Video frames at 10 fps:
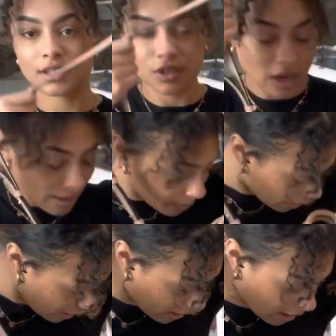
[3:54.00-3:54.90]
strap,
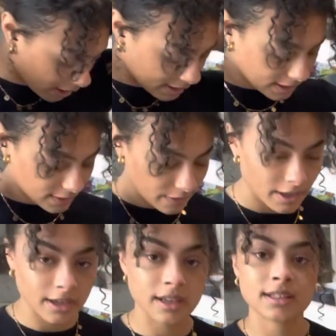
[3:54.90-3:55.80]
and sits
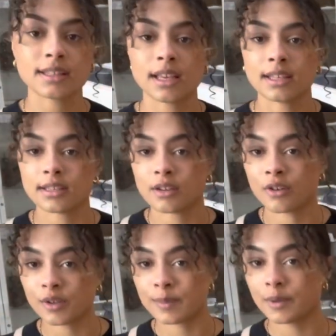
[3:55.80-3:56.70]
very nice as a
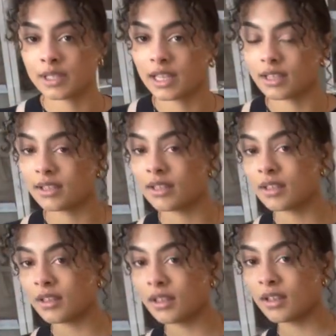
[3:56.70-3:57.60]
crossbody
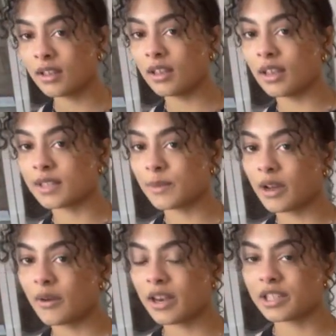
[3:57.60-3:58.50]
as
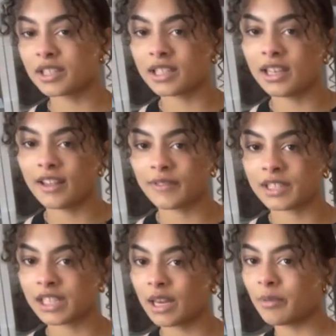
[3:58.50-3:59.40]
well. And I just love the
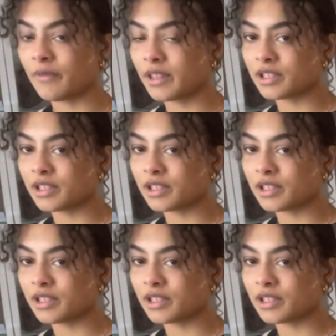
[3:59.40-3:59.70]
shape of it. The